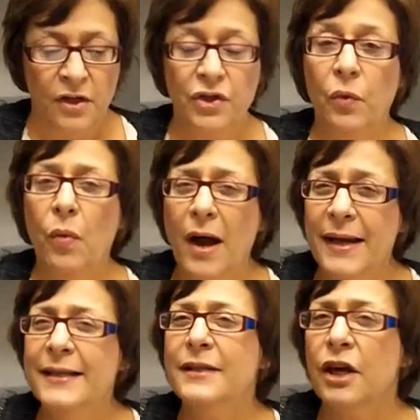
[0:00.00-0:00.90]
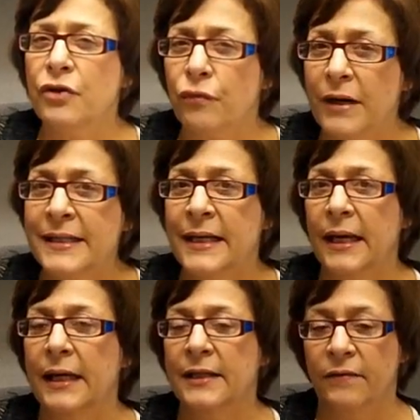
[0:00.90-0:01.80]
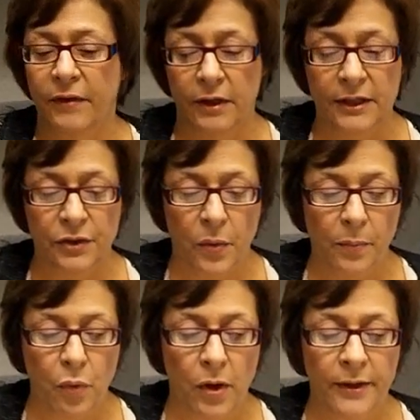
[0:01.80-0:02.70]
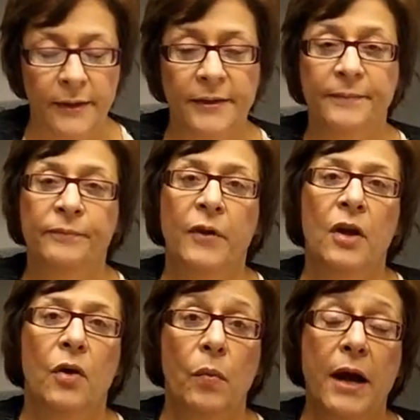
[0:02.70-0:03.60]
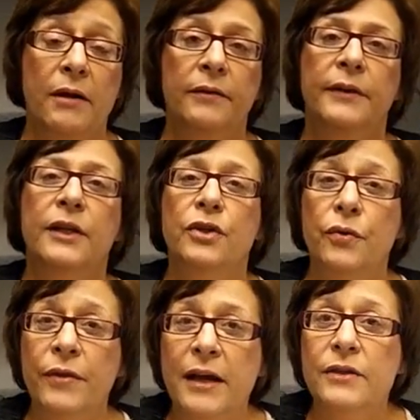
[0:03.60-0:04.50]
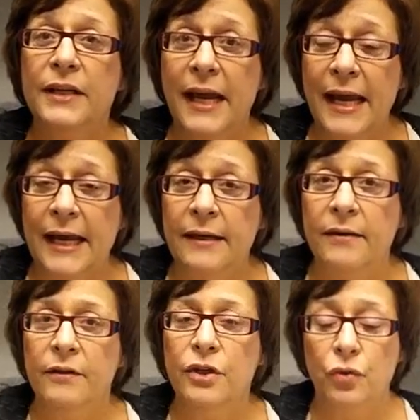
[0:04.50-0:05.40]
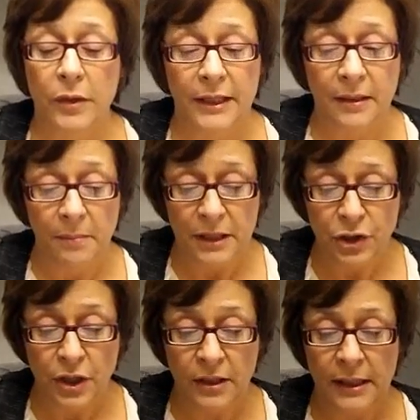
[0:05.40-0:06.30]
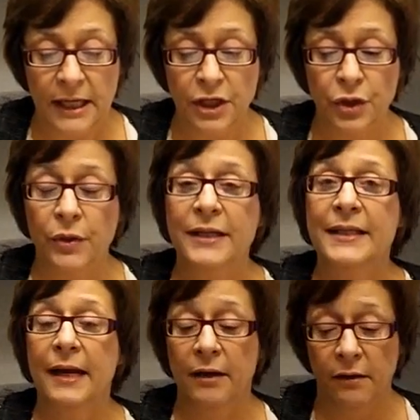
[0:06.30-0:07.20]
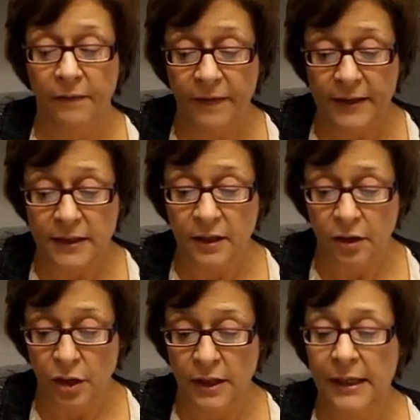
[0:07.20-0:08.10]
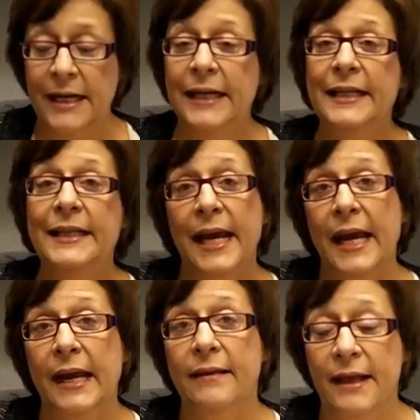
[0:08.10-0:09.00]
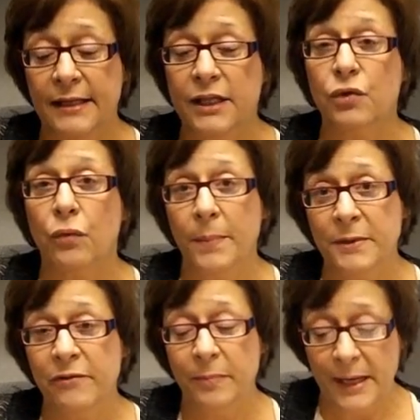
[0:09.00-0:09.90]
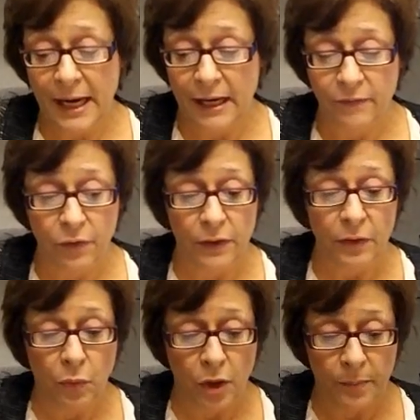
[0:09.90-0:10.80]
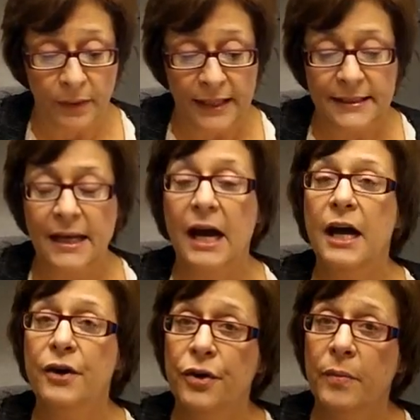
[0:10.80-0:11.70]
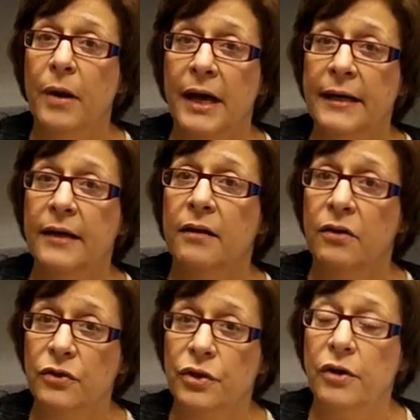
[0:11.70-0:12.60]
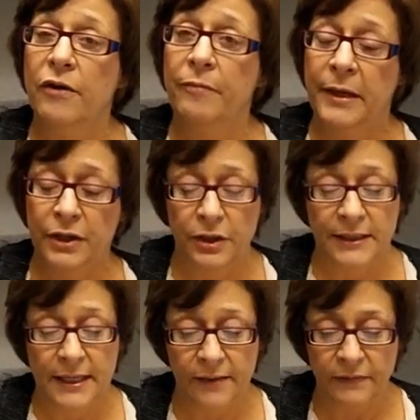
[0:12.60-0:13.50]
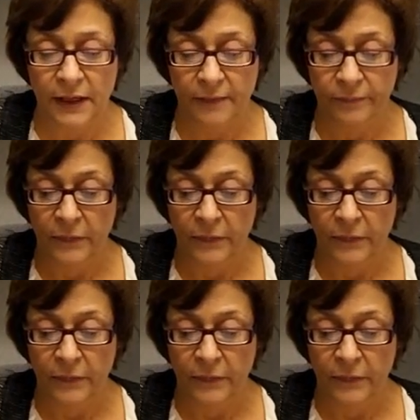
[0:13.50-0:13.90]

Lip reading: So why is addressing incivility so important? Well, in 2008, the Joint Commission issued a Sentinel event alert saying that disruptive behavior in the workplace undermined a culture of patient safety.